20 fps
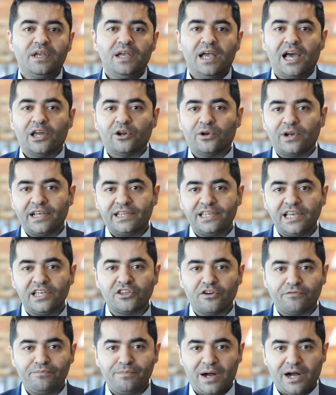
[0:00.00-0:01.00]
And on 18th
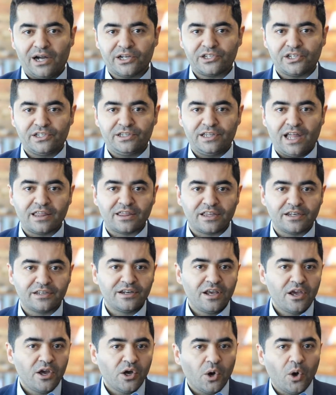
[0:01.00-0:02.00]
of March in London,
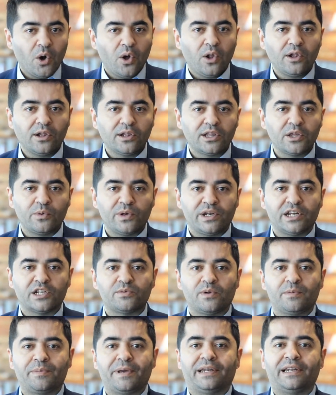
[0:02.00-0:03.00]
all the winners
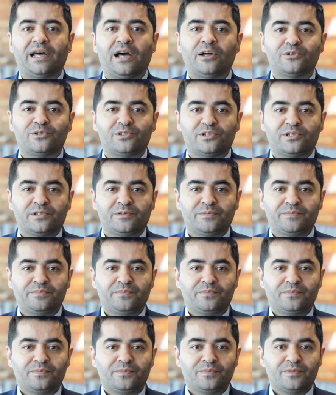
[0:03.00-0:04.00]
will be announced.
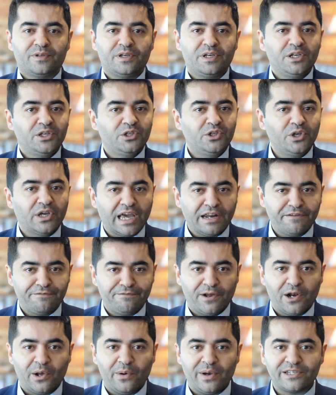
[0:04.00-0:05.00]
You can
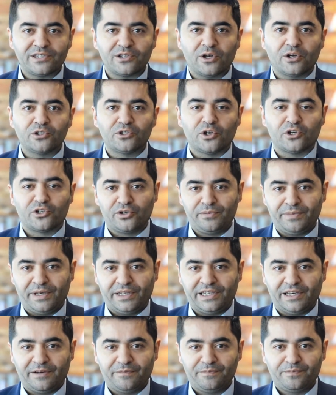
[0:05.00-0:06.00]
follow us on social
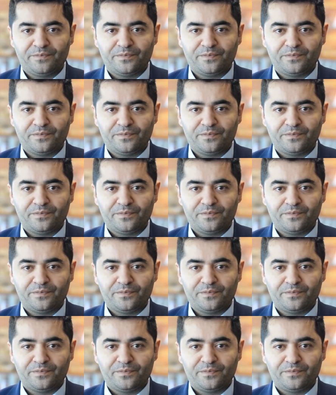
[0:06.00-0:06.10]
media.